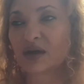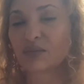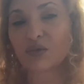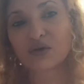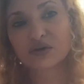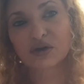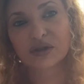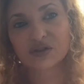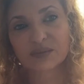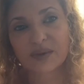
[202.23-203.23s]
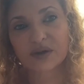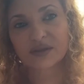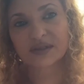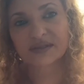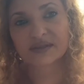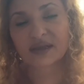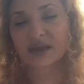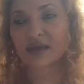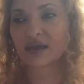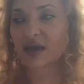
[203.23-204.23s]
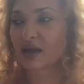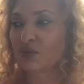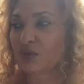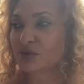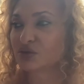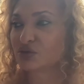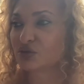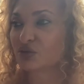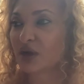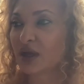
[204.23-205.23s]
more knowledge about this thing. I want to